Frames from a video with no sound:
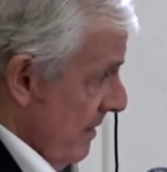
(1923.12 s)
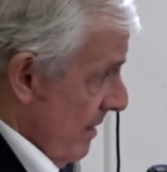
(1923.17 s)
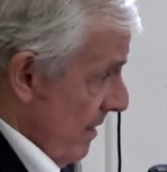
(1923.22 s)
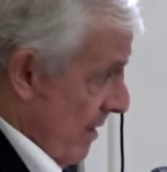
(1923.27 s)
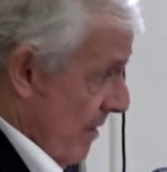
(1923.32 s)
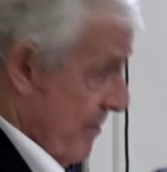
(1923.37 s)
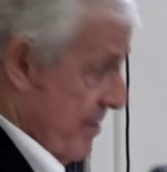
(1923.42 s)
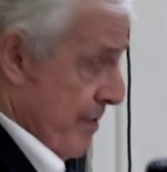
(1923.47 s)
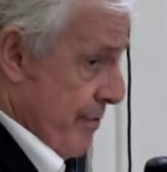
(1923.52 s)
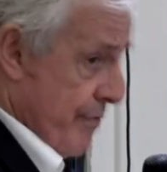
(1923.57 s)

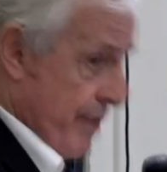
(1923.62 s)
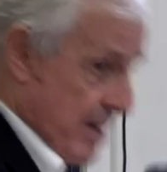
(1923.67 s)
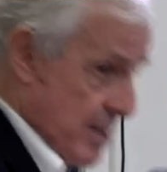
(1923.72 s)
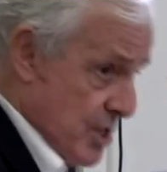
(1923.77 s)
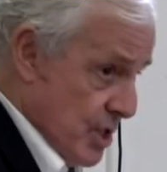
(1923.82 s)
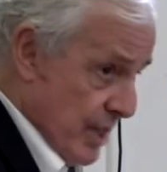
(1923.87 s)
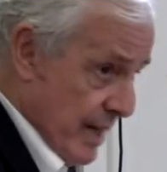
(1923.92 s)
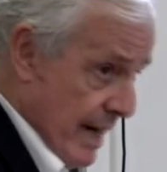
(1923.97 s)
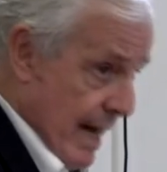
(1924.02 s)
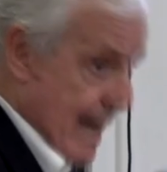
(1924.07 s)
of the
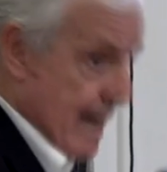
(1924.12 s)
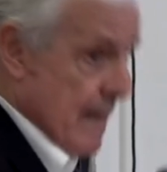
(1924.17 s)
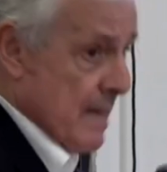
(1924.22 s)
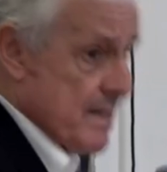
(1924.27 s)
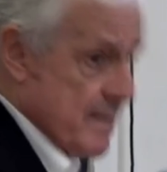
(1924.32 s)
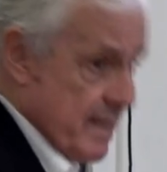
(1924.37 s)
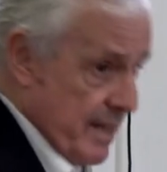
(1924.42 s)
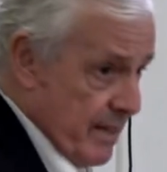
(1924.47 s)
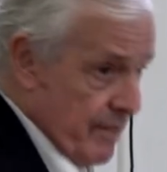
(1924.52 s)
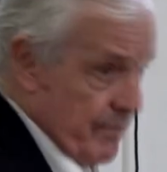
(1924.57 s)

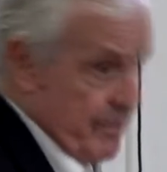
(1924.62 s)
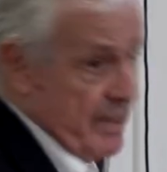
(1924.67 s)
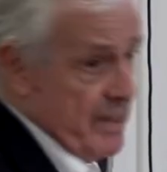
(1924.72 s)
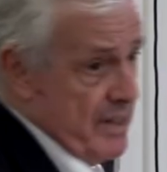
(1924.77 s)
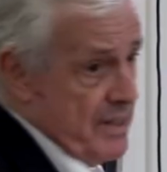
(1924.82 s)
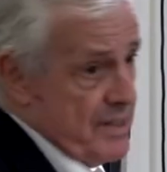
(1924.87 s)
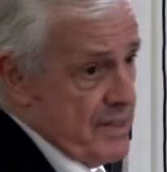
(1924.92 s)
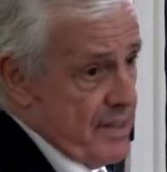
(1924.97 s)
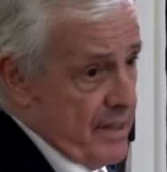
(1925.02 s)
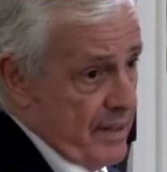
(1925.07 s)
functionality of
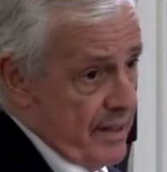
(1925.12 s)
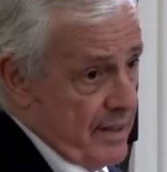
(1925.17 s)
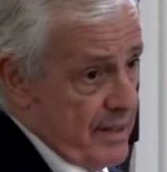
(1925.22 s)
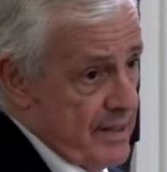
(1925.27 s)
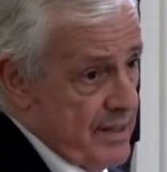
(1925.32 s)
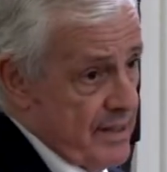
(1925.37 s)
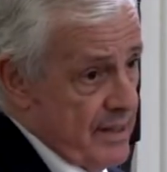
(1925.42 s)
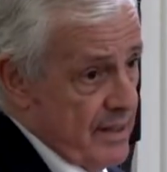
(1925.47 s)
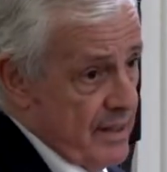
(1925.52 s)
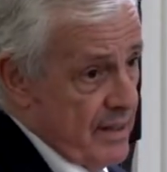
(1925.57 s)
these
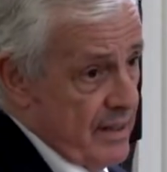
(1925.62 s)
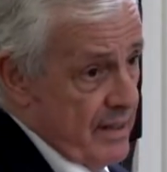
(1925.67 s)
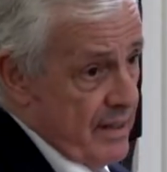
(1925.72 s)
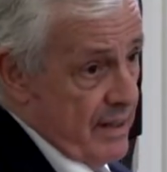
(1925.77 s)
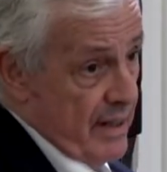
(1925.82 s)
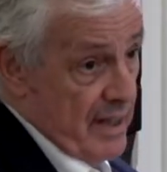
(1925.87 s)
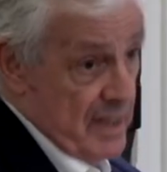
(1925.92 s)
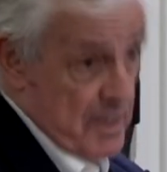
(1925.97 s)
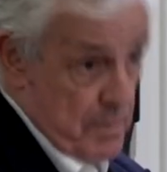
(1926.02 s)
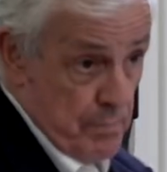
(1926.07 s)
things
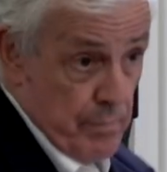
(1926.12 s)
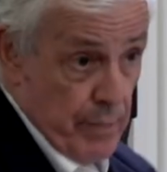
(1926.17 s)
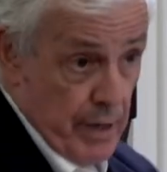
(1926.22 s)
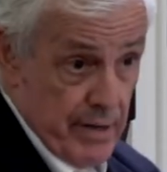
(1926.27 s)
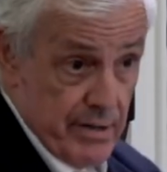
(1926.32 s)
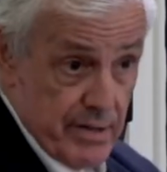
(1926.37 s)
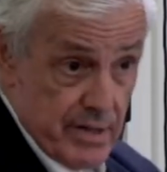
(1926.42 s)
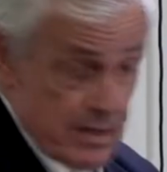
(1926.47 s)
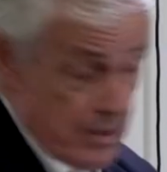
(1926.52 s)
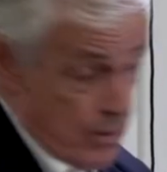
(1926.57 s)

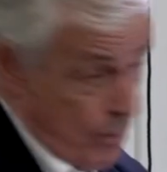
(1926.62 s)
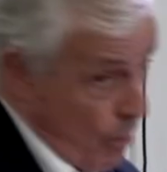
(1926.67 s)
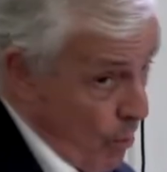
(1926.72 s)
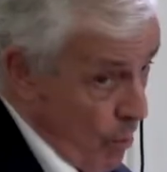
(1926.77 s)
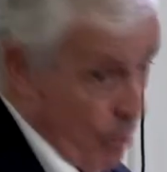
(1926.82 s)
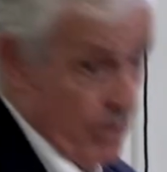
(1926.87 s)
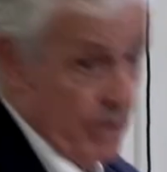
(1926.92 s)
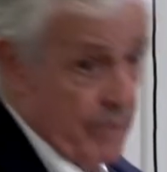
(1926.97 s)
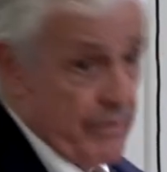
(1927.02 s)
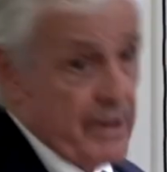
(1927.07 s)
exposes
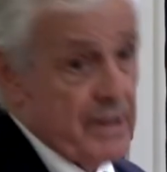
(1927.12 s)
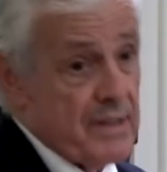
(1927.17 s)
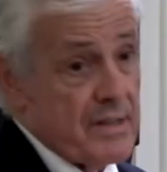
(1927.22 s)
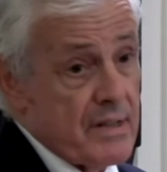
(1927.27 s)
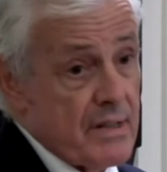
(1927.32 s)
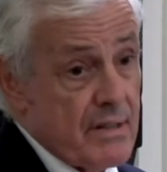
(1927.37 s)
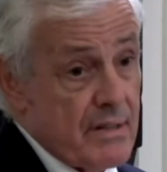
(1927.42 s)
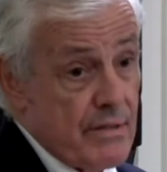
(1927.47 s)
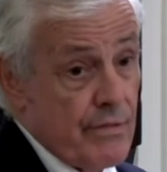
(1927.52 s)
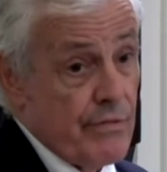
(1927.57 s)
all of
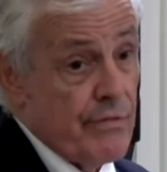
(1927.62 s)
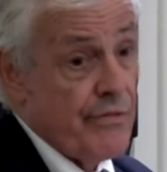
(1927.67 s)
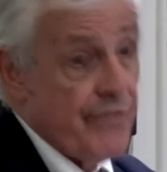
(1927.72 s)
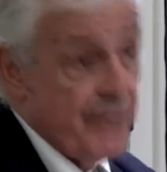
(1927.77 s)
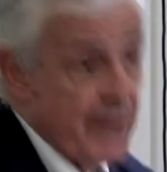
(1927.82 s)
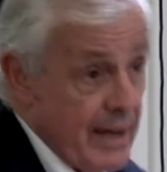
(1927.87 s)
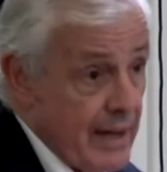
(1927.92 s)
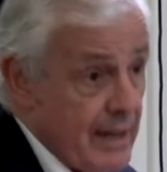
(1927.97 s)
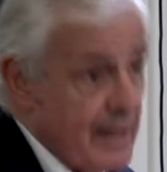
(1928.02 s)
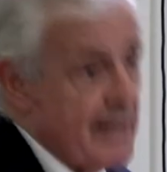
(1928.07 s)
us to
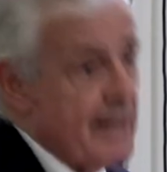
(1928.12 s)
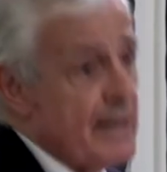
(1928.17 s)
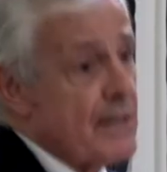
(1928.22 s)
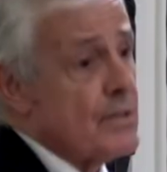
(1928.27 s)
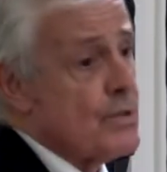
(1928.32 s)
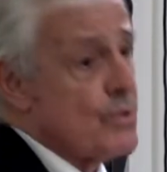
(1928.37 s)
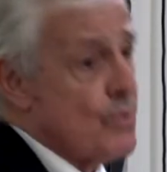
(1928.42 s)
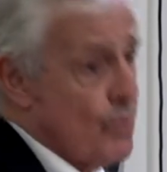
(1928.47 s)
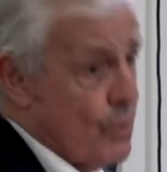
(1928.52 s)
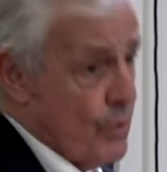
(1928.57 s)
fairly
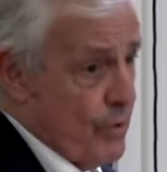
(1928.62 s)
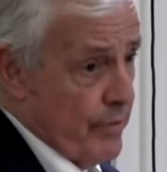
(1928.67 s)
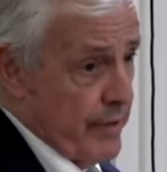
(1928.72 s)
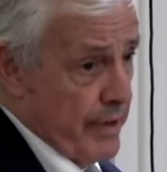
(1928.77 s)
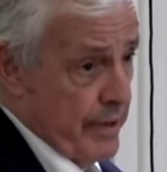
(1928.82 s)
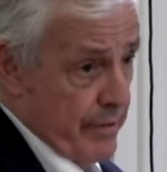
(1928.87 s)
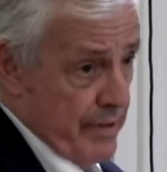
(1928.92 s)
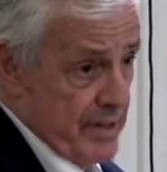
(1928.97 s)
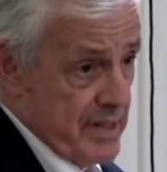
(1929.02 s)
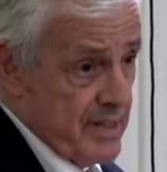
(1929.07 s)

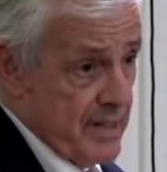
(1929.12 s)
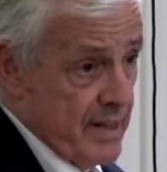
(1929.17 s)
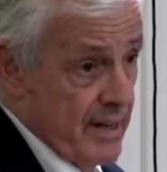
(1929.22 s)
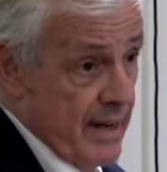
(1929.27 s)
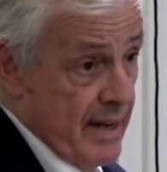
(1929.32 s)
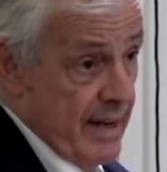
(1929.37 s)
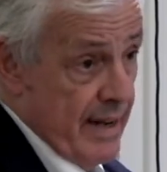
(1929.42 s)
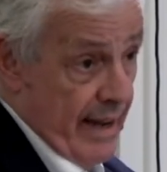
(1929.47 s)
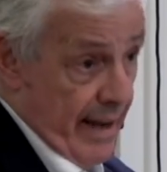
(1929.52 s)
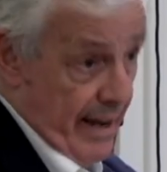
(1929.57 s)
extraordinary risk,
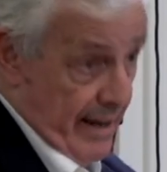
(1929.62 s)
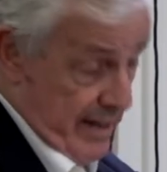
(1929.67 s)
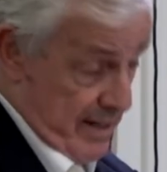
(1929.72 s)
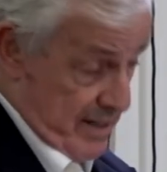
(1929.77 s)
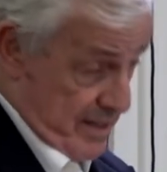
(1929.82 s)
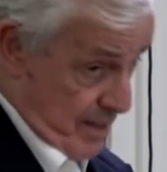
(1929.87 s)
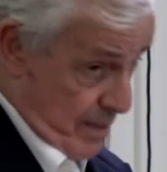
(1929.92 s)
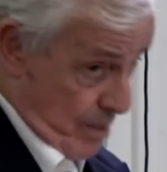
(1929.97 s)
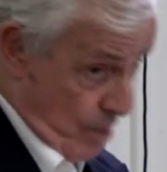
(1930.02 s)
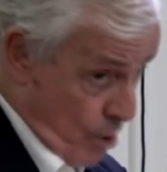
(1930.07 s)
and
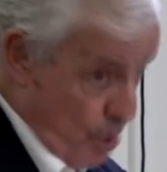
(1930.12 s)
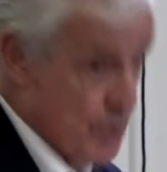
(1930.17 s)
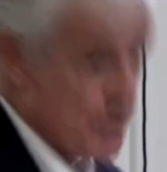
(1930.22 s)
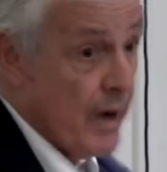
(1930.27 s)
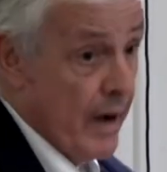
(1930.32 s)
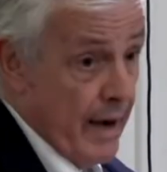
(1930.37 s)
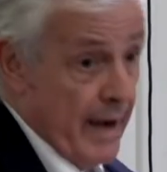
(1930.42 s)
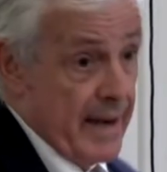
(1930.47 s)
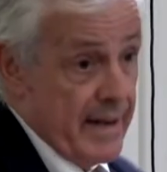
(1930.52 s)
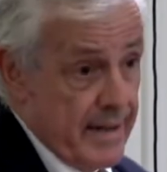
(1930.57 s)
it's a
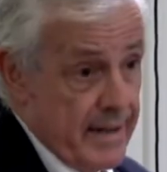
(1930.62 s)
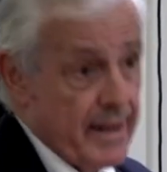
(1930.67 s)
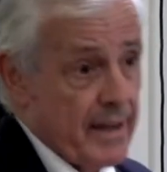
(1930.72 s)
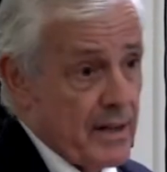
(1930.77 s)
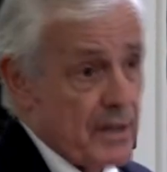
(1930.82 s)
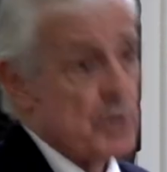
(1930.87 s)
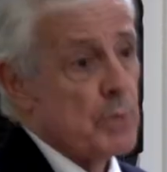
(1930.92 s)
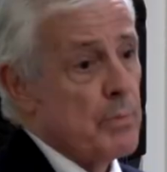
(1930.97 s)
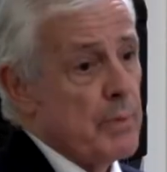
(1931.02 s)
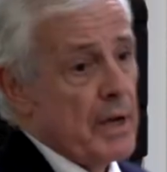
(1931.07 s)
good
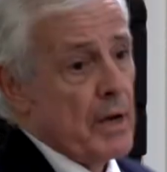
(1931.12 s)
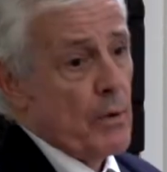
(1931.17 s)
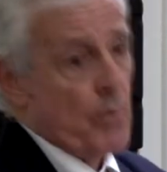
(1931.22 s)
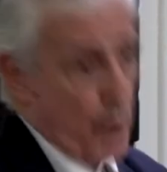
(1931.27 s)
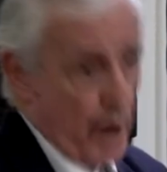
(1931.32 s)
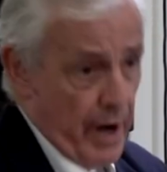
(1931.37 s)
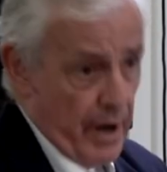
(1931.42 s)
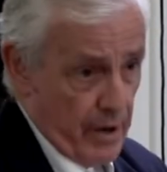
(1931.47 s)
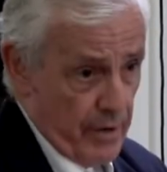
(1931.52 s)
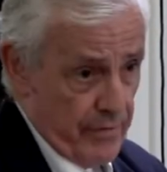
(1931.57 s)
idea to be
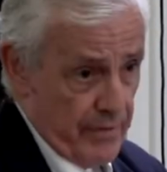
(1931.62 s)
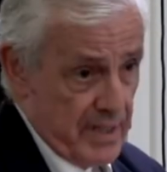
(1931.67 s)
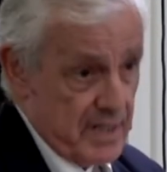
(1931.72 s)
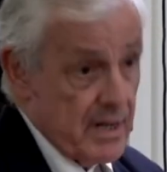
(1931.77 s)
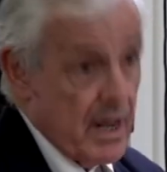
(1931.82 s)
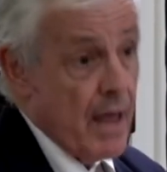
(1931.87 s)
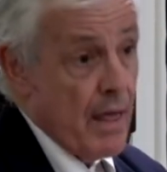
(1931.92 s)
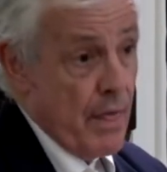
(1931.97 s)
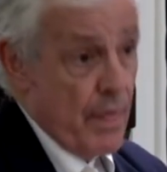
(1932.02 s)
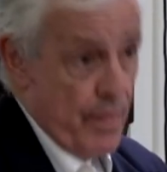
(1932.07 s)
aware of it.
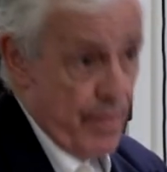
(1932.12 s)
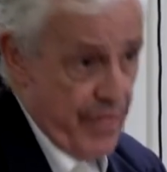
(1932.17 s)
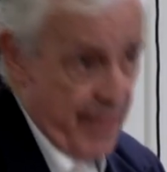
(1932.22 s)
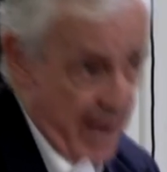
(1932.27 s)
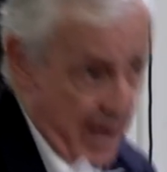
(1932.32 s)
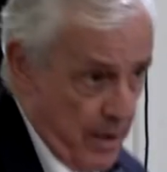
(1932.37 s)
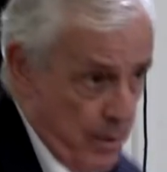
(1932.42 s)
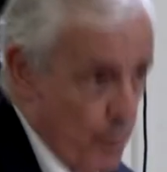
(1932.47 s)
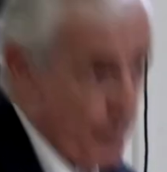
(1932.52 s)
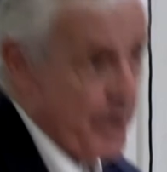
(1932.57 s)

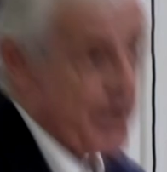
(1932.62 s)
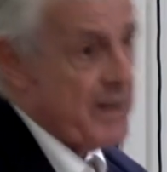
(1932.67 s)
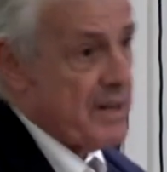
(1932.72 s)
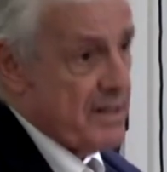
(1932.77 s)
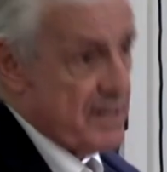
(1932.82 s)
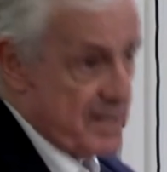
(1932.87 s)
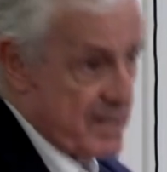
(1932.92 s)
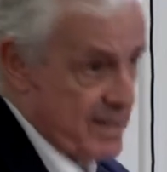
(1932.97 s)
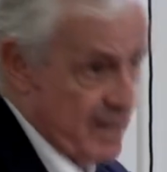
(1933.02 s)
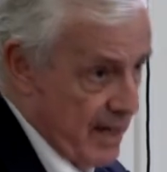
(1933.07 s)
Then we
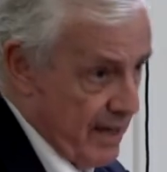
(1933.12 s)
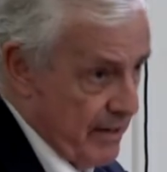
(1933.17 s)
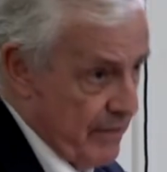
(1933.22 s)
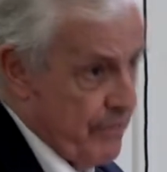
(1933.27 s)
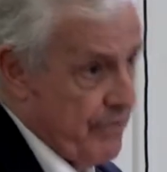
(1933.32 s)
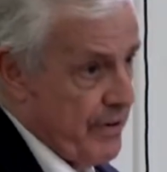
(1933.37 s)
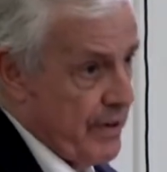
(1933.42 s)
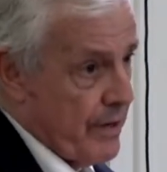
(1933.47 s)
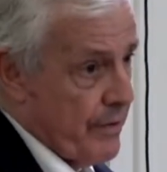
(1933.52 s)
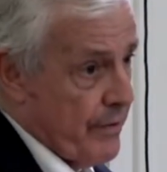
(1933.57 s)
can start
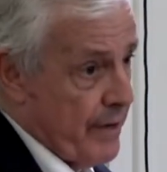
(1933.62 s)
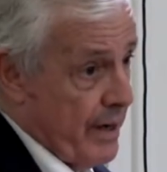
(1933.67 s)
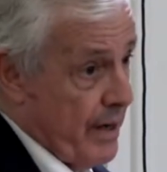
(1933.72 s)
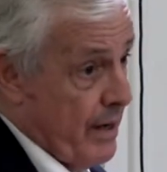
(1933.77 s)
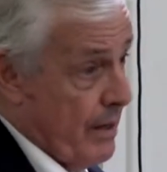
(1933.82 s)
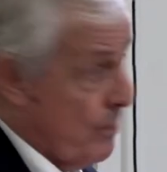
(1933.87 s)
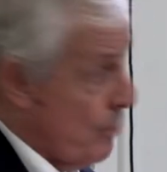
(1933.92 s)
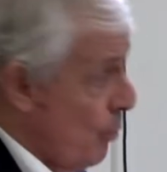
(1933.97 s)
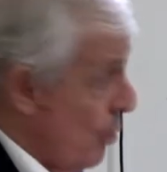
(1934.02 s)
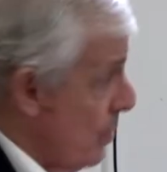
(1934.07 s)
figuring
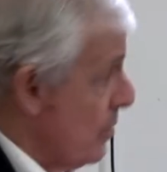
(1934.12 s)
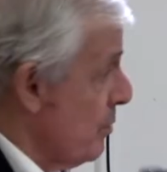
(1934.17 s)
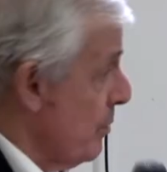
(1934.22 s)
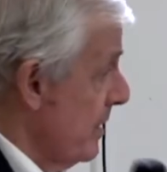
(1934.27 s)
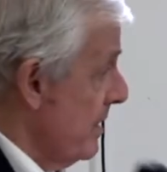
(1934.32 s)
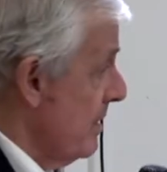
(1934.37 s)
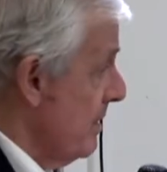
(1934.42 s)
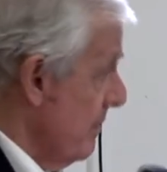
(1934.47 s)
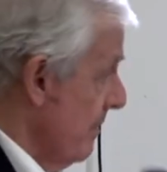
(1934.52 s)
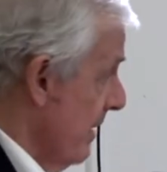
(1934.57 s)
out what
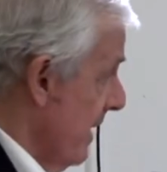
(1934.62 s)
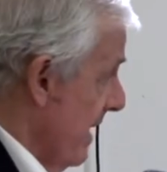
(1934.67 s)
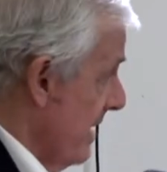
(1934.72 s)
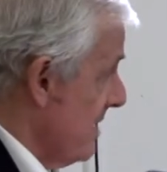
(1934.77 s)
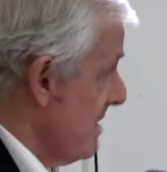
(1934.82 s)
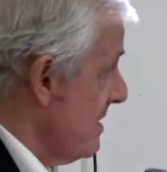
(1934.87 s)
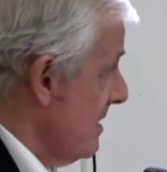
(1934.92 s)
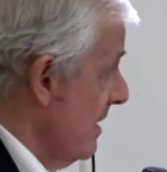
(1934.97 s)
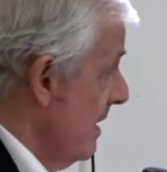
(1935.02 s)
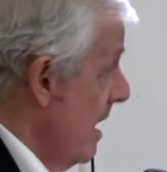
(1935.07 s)
we do
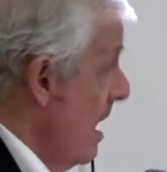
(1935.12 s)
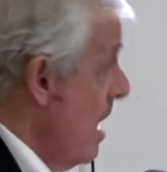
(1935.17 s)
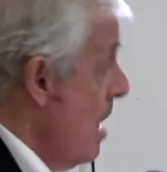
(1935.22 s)
next.